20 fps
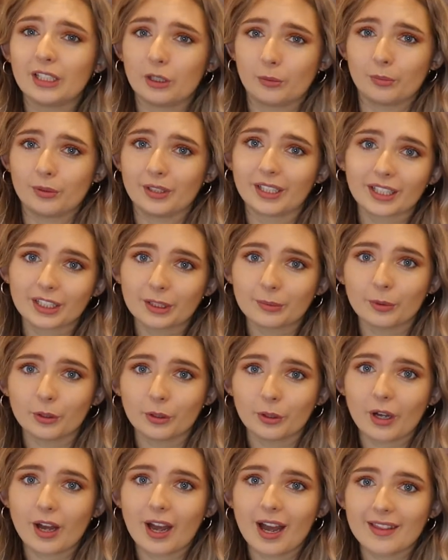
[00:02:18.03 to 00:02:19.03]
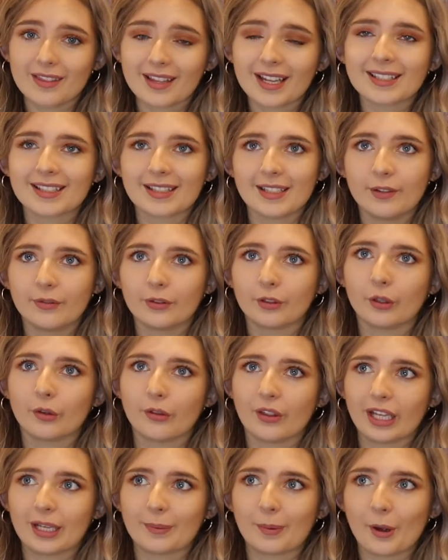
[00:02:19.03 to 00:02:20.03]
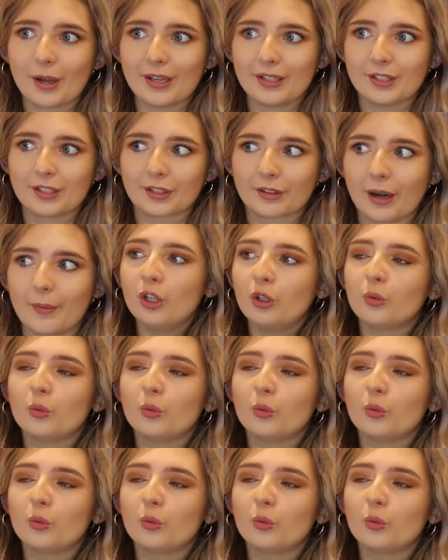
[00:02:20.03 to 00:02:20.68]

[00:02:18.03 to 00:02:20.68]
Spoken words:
unpredictable, and that's the difficult thing about Instagram.